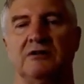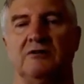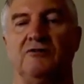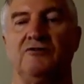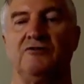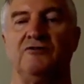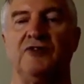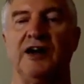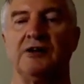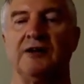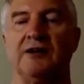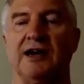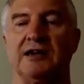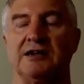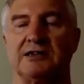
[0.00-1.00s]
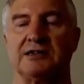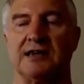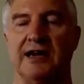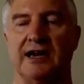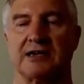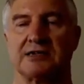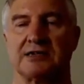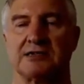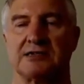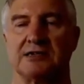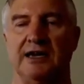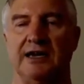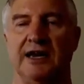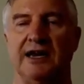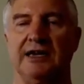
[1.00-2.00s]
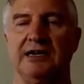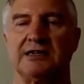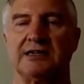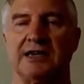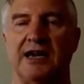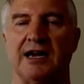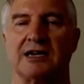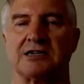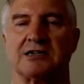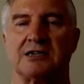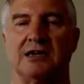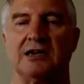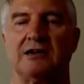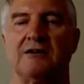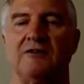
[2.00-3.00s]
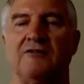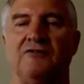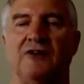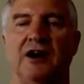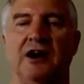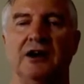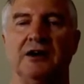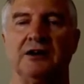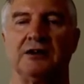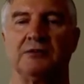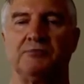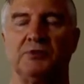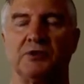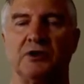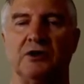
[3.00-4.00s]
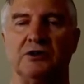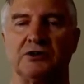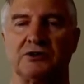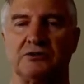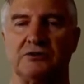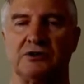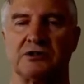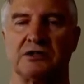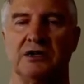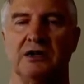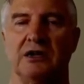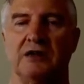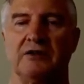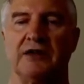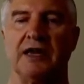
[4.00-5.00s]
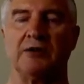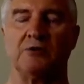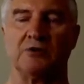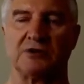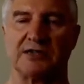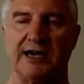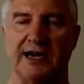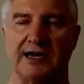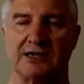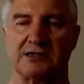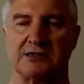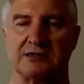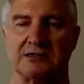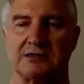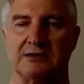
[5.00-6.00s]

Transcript: value-added tax. Any tax they can find to put onto us, they will tax us.